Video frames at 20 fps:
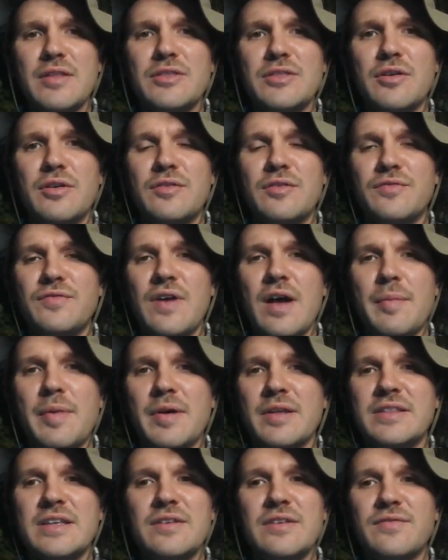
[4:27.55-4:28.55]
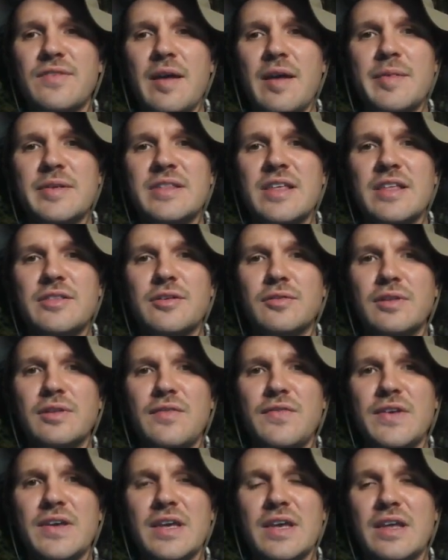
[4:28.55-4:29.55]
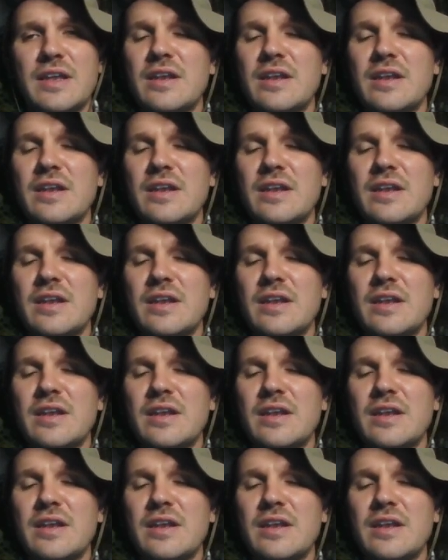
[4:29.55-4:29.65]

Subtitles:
the environment that they're living in.